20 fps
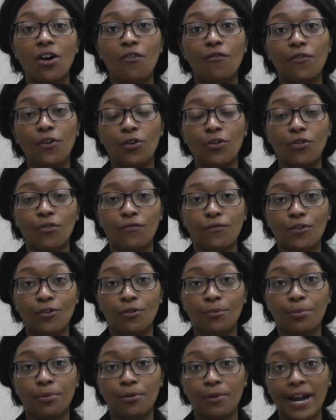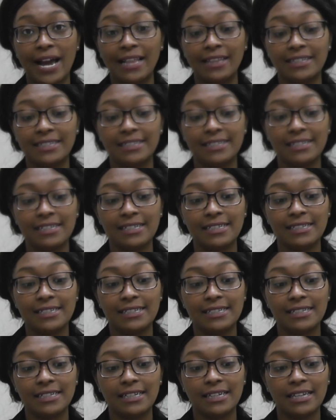vocal fold
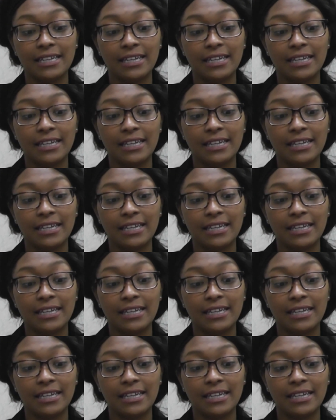paralysis,